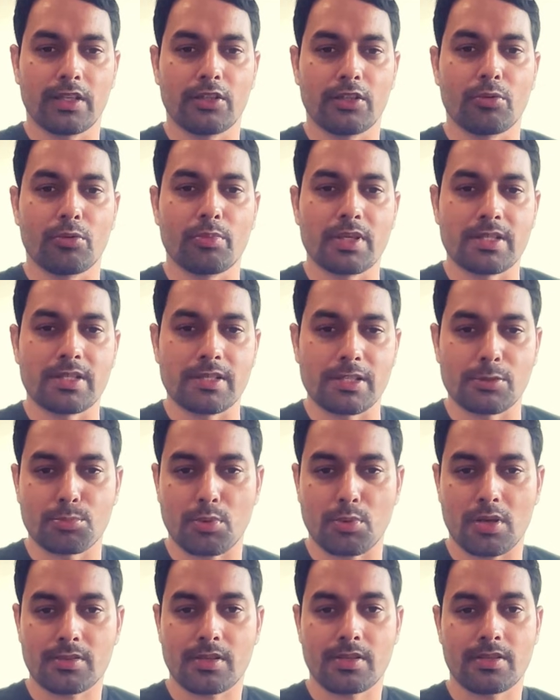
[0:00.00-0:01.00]
your business
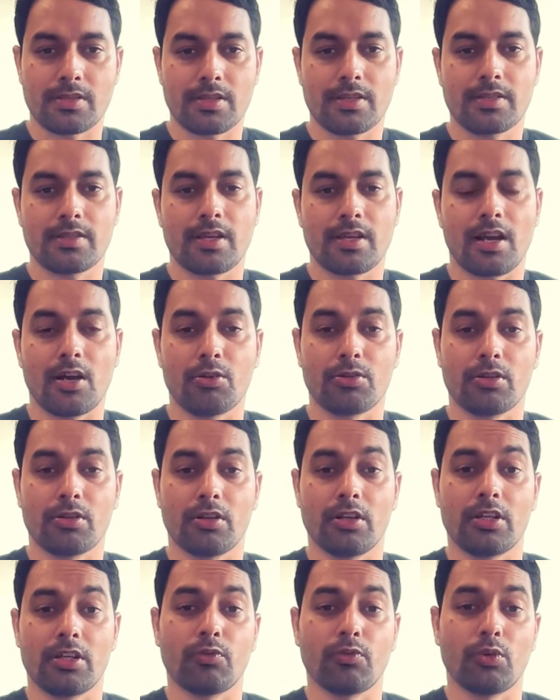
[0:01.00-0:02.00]
processes, how
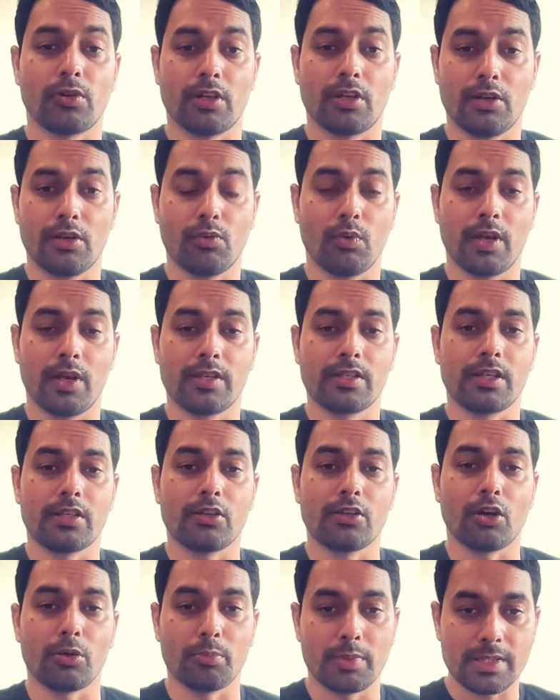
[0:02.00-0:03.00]
you're innovating
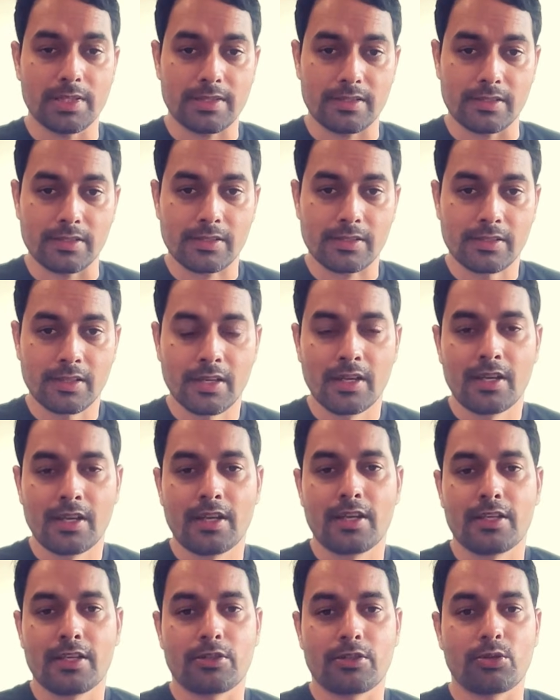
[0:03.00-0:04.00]
your business
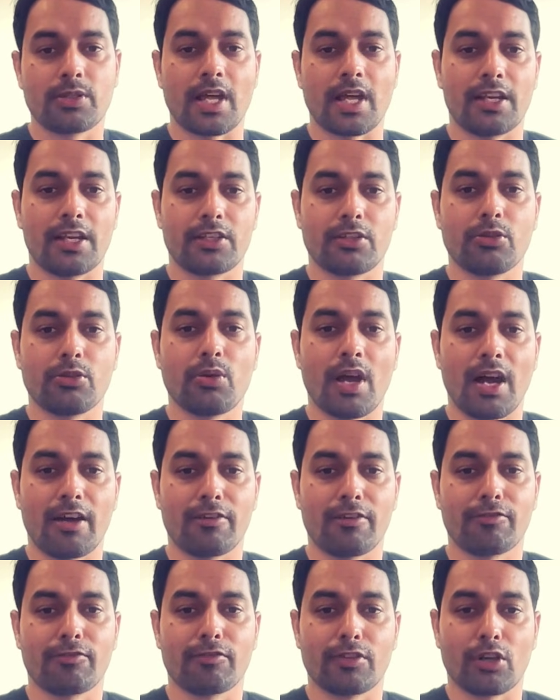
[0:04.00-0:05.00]
so that you
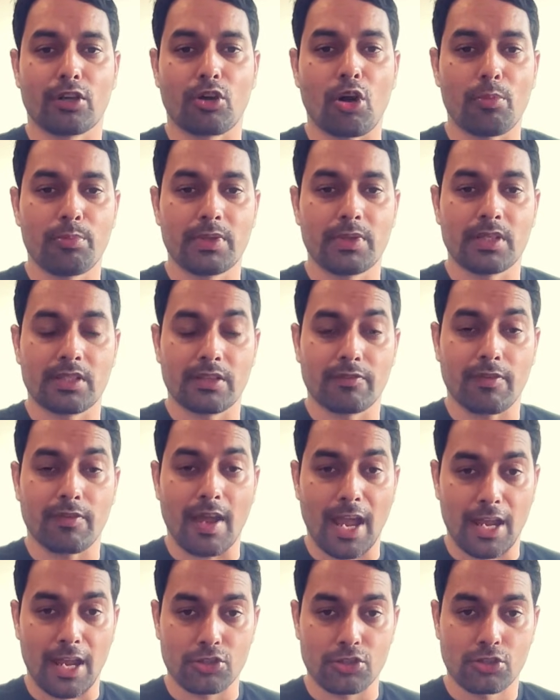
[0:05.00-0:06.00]
have the competitive
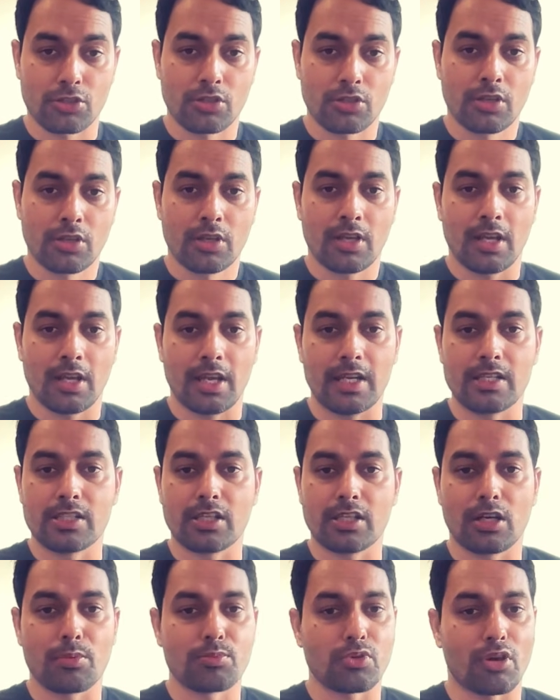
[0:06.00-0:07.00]
edge in
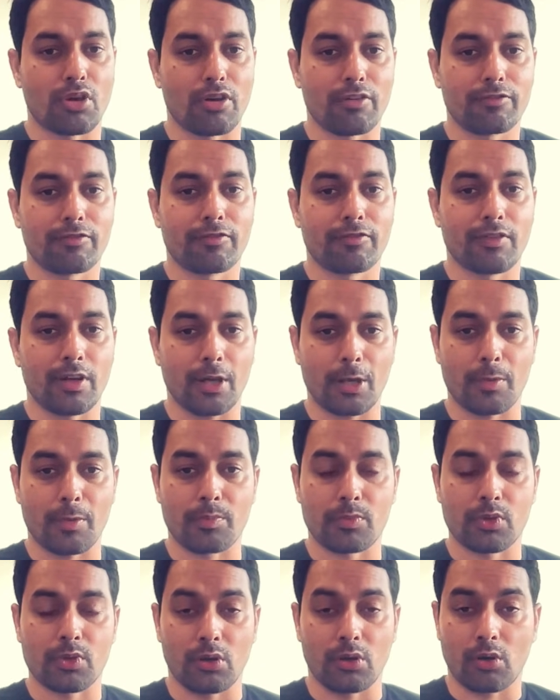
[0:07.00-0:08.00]
terms of
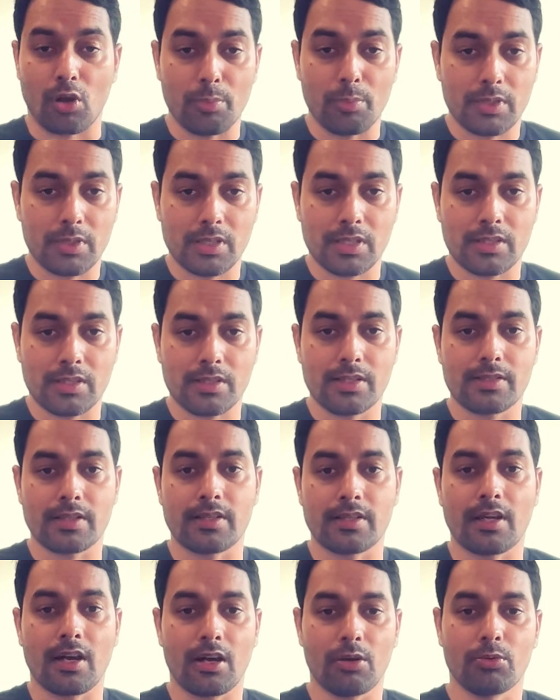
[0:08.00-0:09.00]
your competitors,
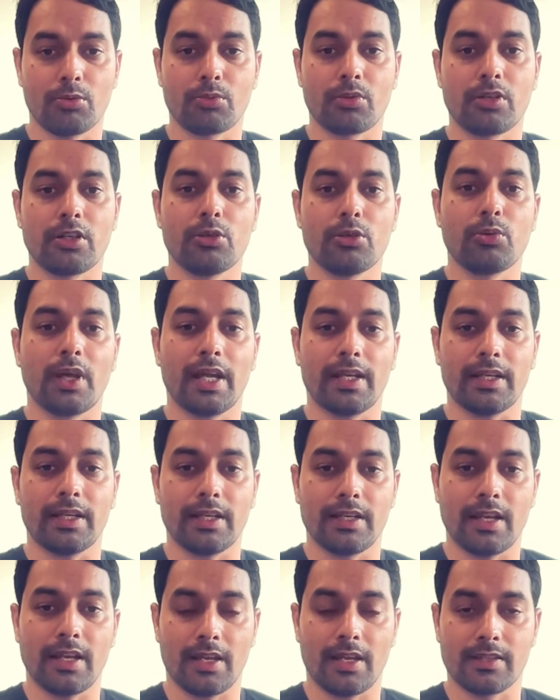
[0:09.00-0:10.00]
and how you can
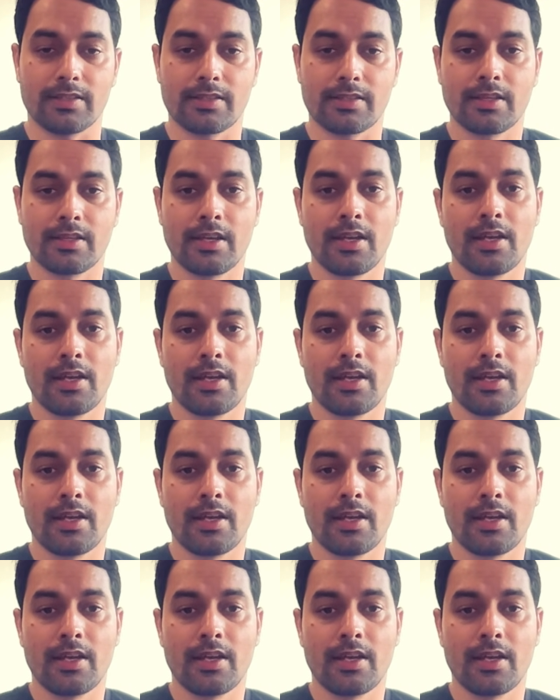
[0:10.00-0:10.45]
enhance